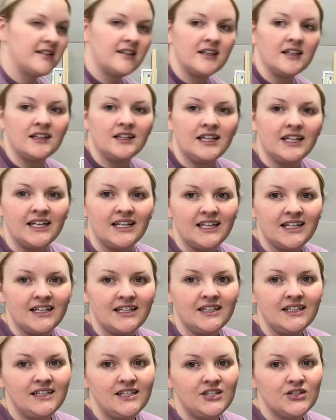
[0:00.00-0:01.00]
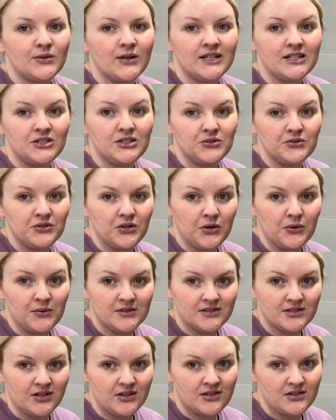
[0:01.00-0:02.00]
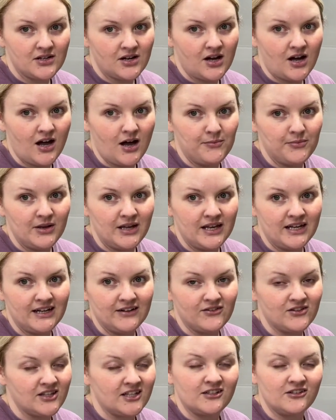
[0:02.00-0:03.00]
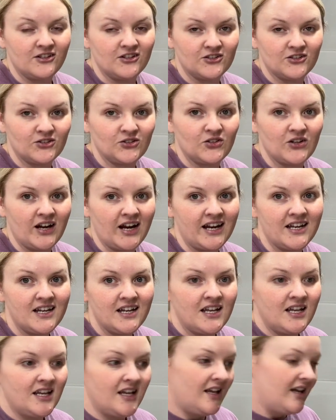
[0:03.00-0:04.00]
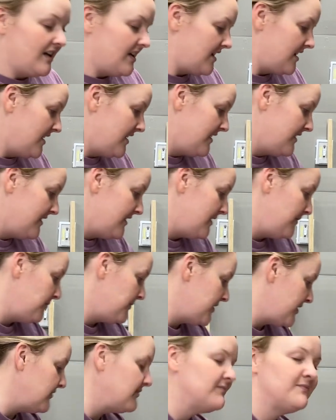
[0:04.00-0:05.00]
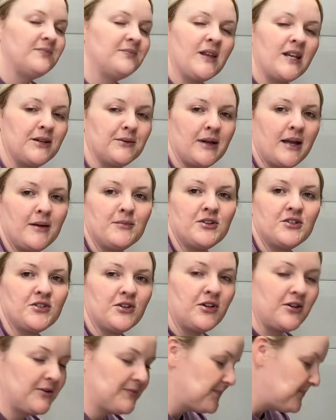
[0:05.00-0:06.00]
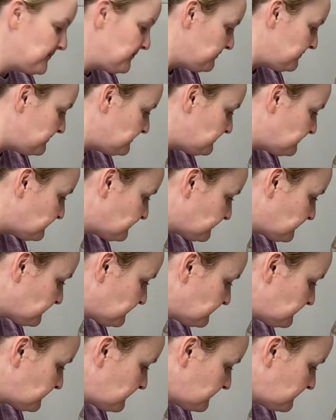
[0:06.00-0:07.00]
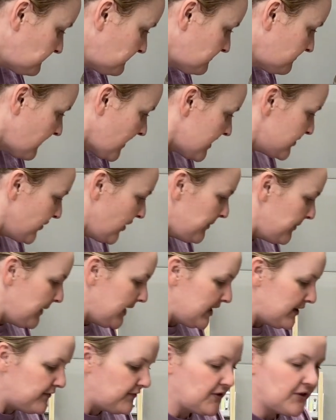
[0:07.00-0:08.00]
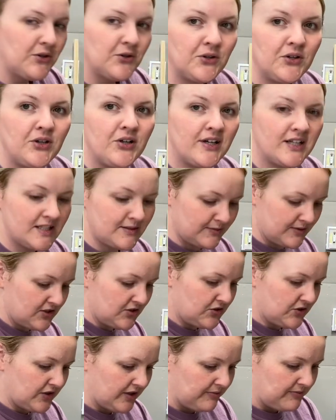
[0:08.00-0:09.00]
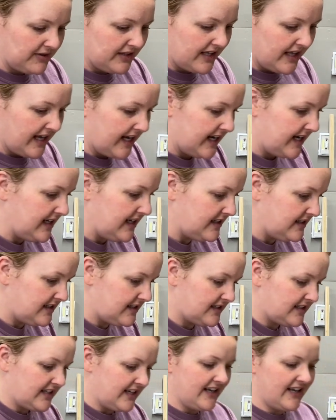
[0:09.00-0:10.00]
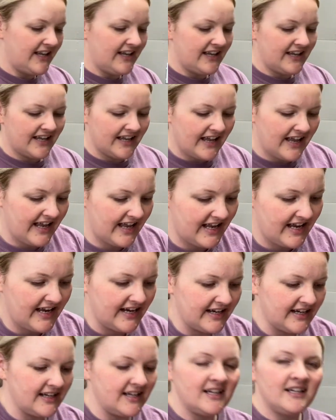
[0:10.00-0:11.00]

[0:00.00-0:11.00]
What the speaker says: the lid so I do know what's on top and everything looks great. Anyway, I'm gonna show you. So I made a few Christmas tree plates and